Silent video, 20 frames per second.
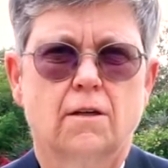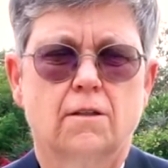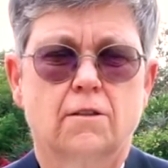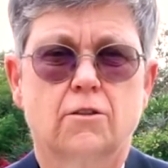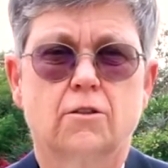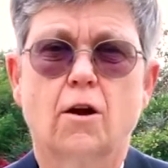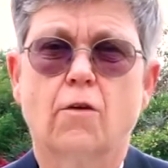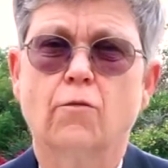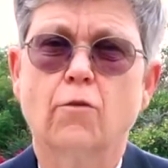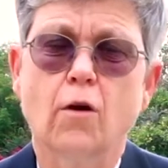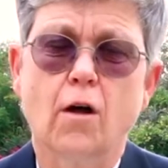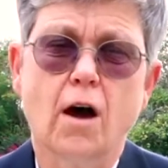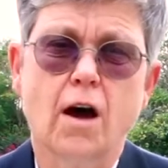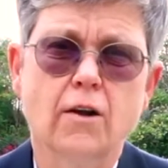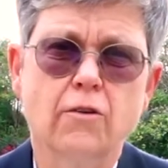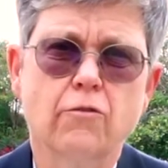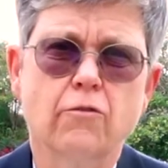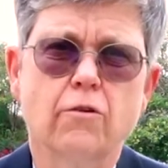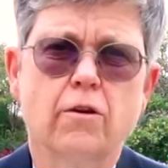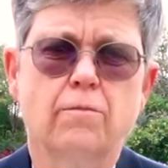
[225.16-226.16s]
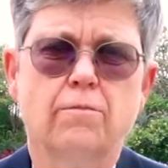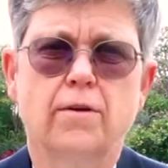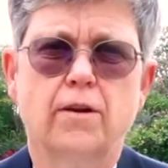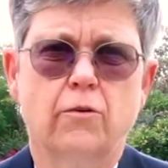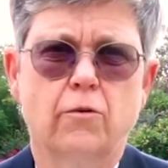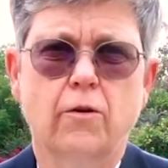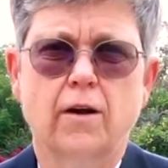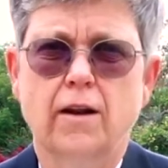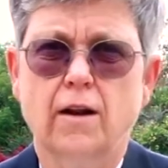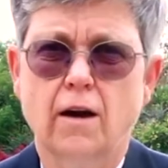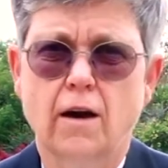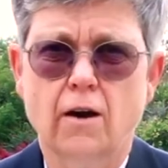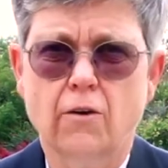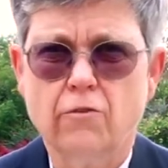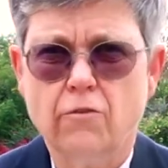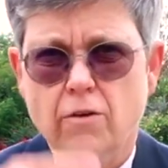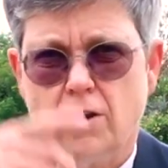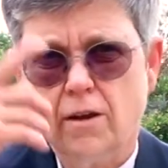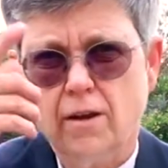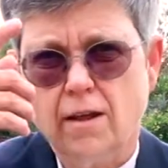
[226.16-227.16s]
several hundred between
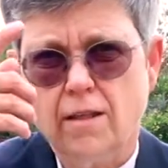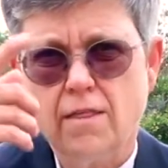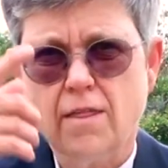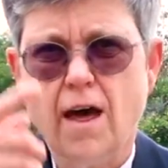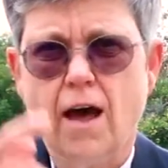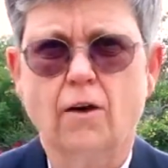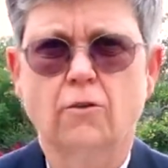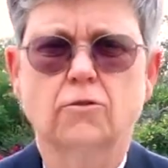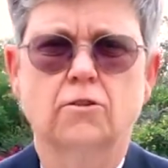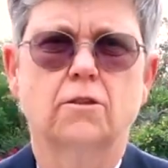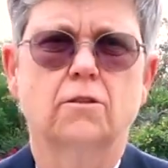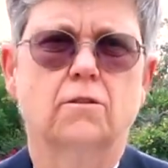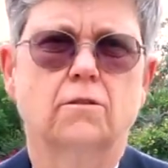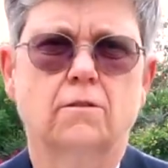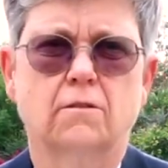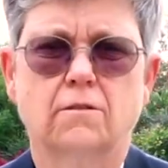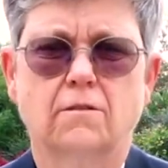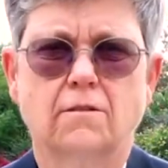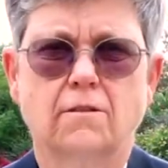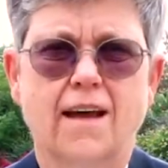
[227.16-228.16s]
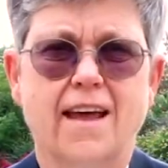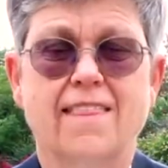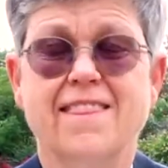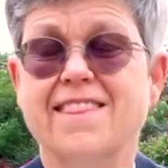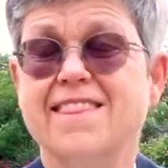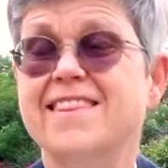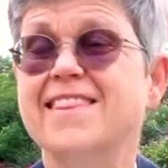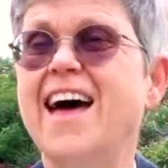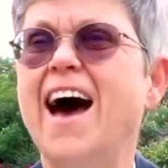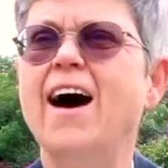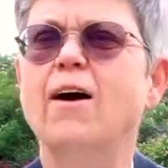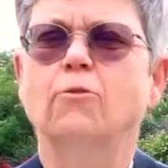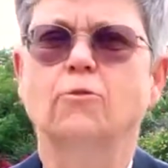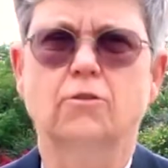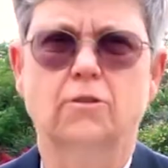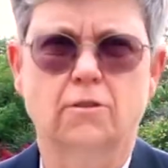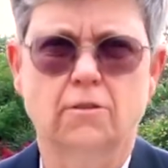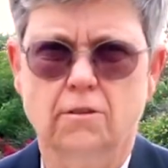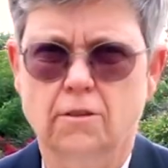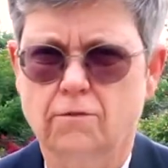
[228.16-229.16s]
$100 and $1,000, and
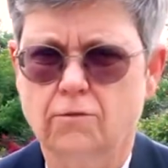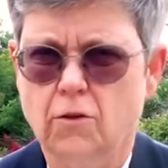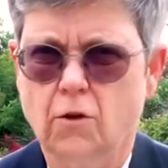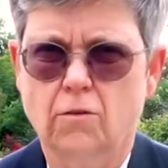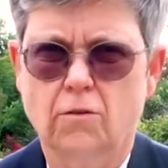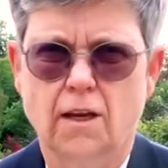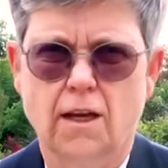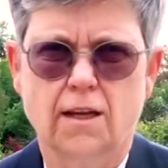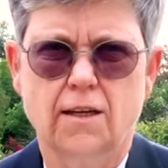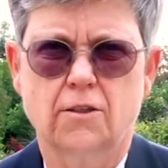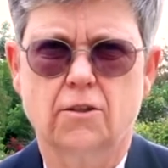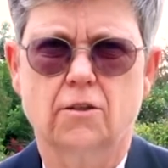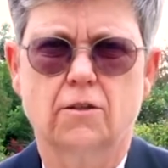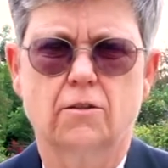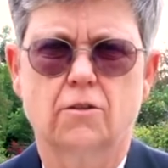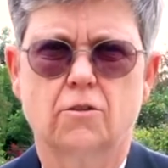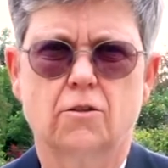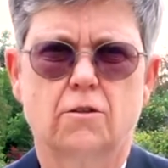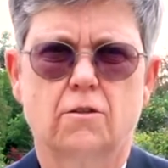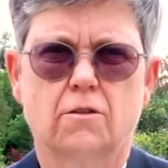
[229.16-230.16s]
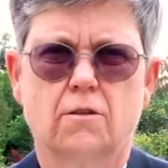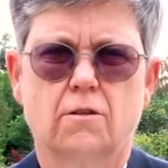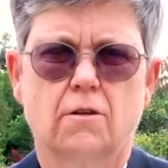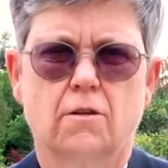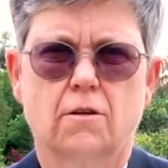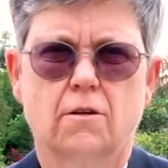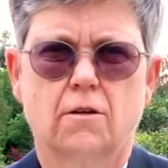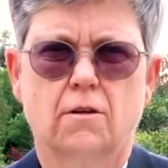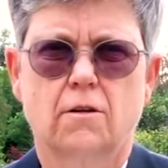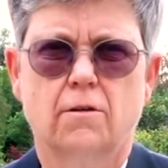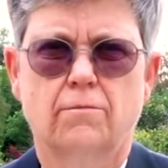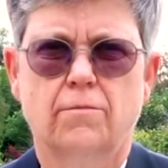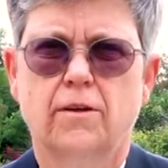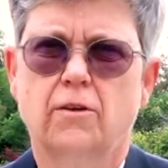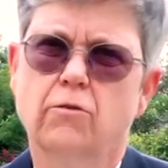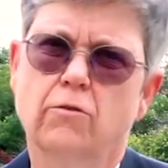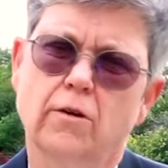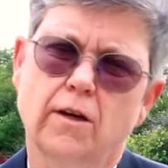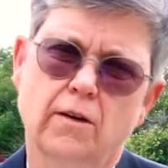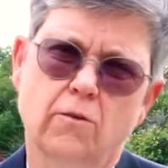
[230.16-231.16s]
thousands of donations
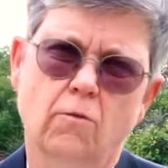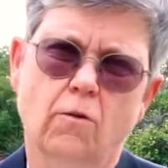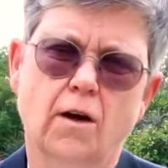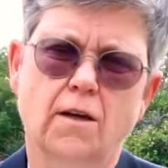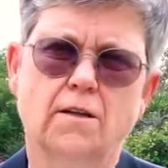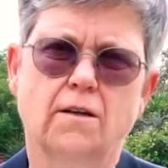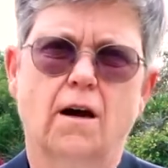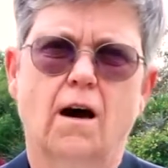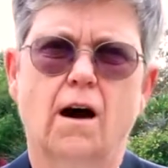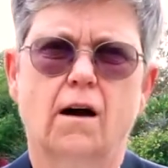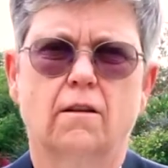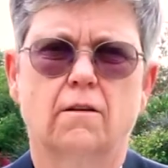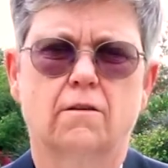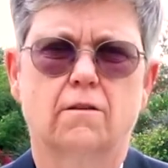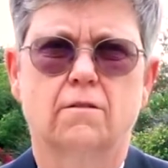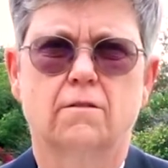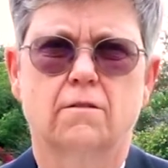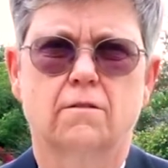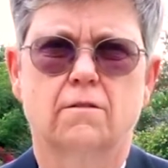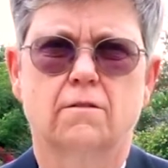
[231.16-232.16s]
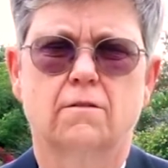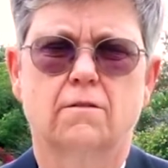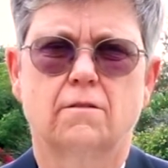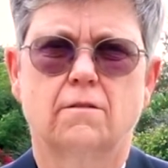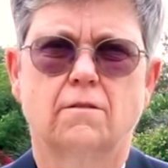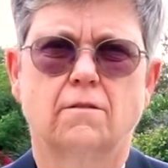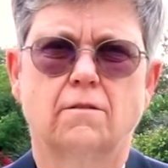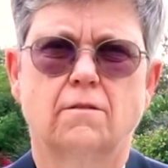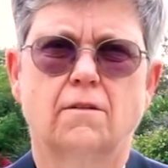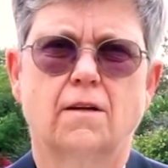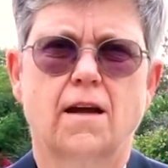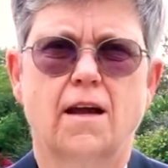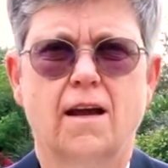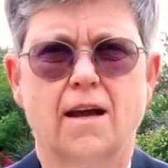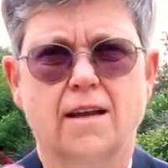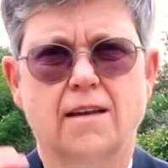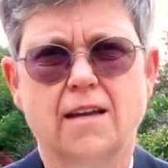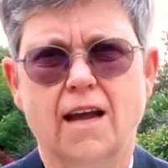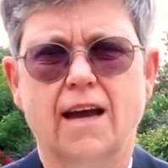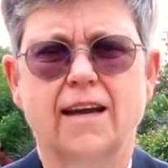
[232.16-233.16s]
between $1
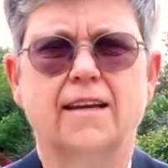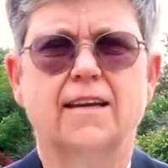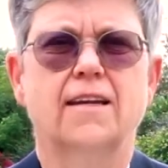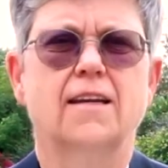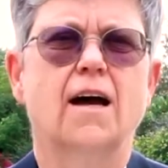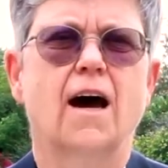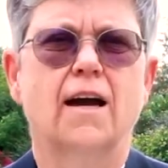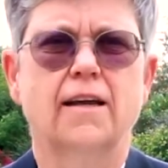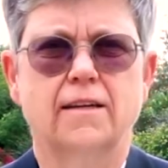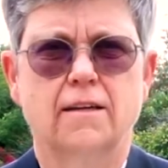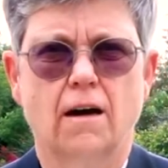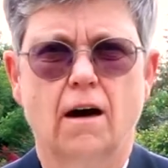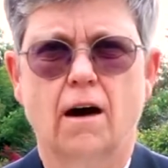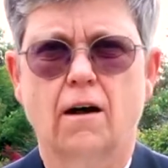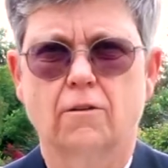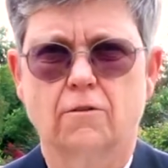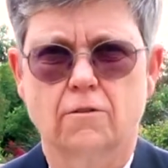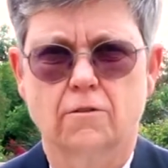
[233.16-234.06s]
and $99.